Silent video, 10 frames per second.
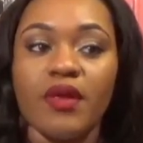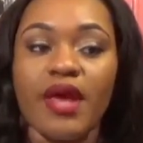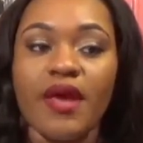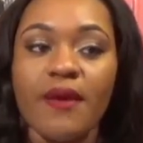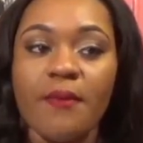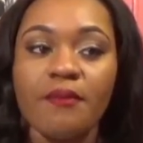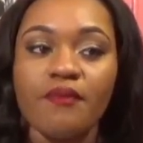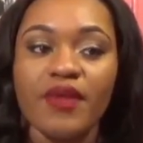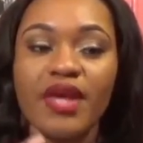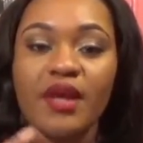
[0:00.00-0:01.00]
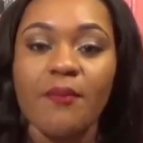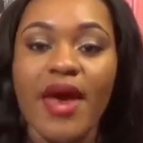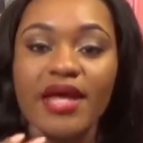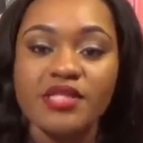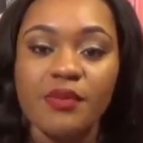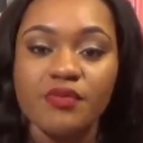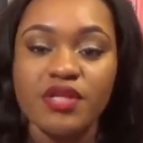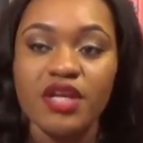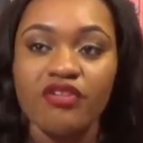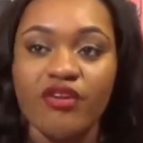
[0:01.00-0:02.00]
him getting back into people's
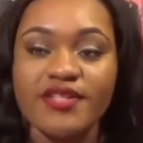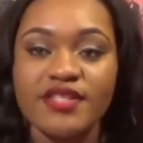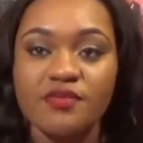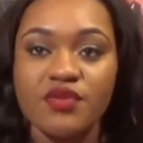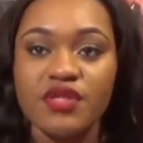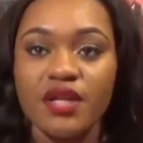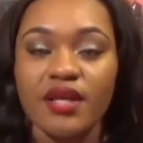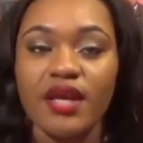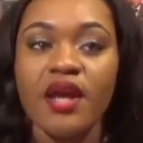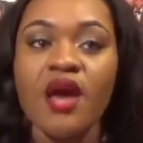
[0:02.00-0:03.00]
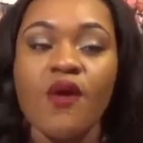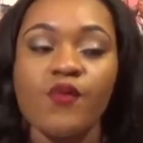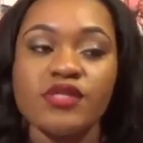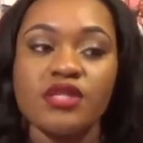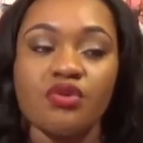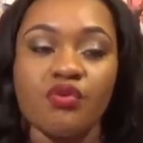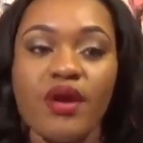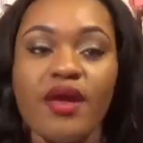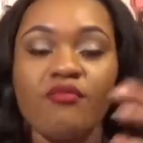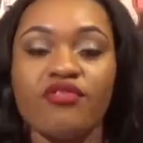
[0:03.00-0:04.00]
good graces musically was through
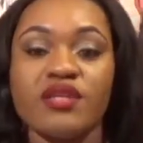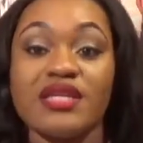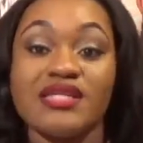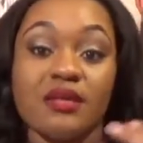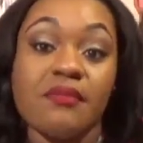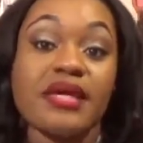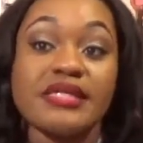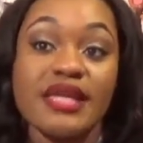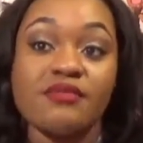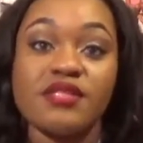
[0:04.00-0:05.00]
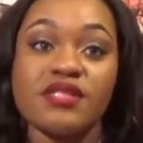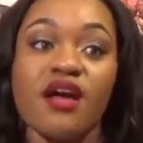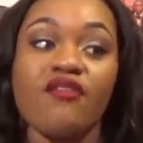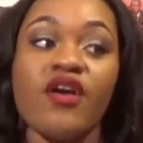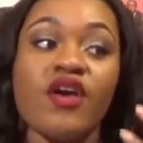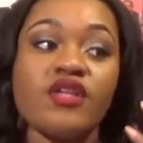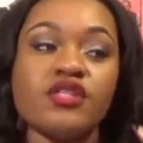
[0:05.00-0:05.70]
him releasing mixtapes and stuff.